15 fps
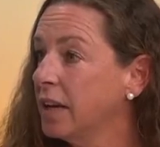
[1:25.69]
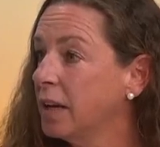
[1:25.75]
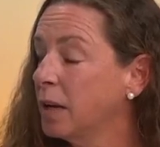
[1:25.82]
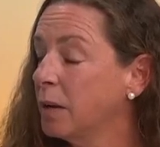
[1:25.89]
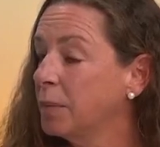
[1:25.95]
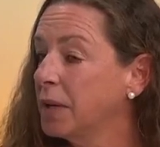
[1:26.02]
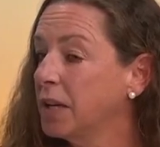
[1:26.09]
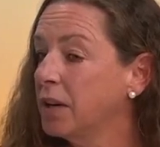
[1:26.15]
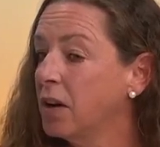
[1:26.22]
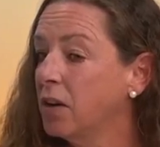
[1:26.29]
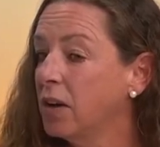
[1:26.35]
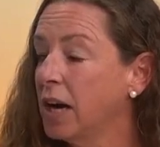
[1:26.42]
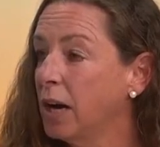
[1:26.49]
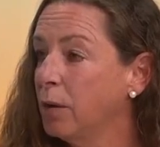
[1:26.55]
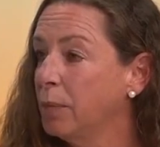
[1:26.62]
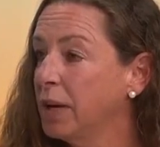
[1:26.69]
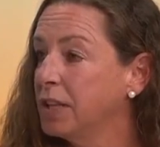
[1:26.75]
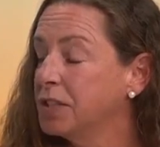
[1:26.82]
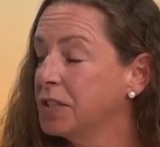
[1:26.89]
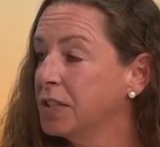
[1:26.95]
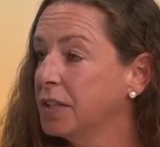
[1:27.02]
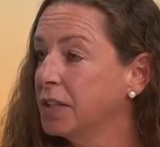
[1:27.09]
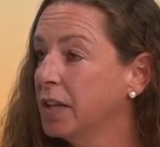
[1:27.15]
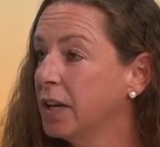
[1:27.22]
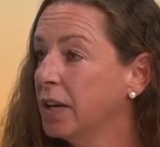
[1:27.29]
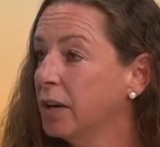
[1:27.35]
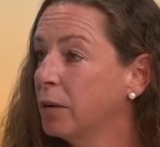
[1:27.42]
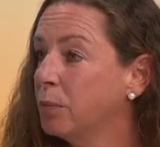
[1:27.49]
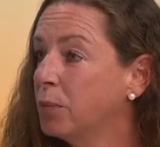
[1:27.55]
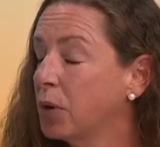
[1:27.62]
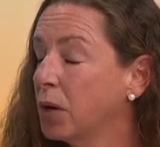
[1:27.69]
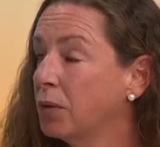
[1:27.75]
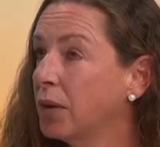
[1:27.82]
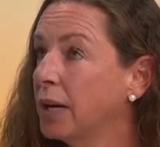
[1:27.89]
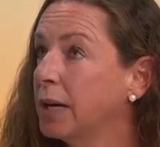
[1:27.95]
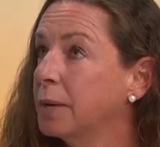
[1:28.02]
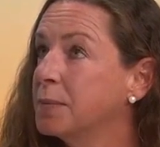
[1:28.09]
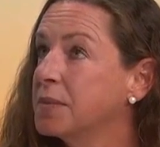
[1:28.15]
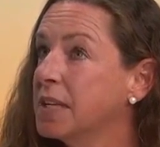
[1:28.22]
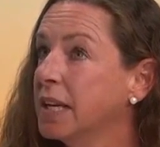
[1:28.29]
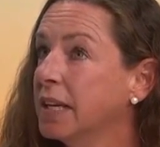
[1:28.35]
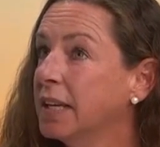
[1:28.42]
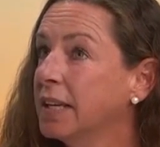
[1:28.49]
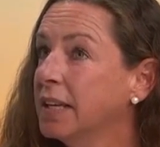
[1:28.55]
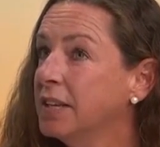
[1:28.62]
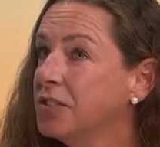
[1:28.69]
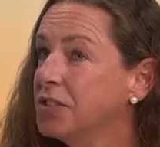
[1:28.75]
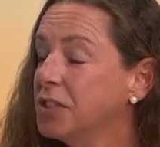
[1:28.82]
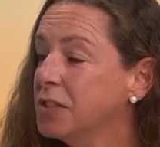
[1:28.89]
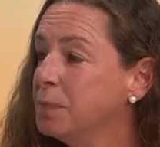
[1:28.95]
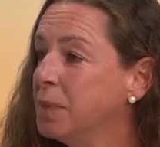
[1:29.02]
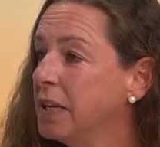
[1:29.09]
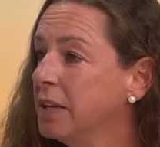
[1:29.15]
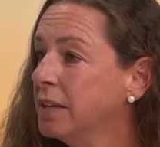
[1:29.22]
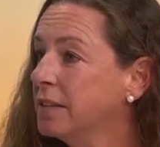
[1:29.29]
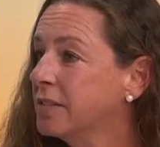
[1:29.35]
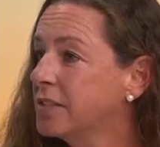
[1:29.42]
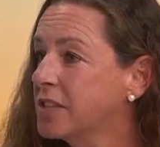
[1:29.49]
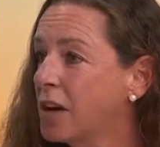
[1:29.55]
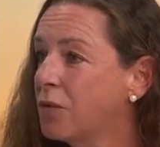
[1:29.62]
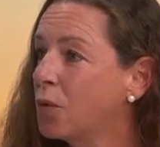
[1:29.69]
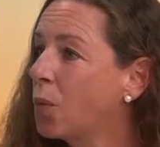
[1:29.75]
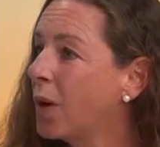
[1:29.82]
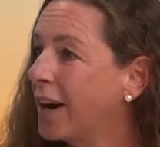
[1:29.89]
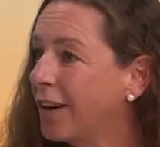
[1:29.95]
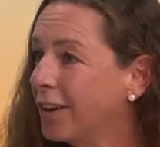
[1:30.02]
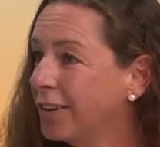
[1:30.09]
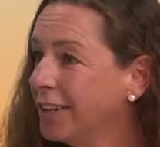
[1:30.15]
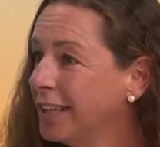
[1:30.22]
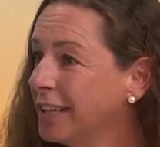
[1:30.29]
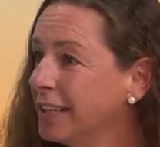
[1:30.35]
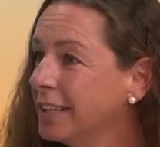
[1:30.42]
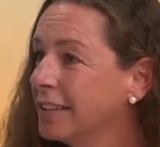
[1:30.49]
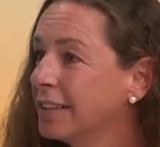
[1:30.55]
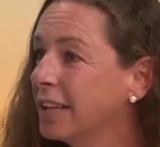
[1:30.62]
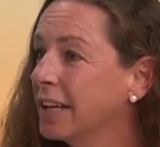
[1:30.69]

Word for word: um, in our outpatient uh, programs. And it's just being self-aware, mm -hmm.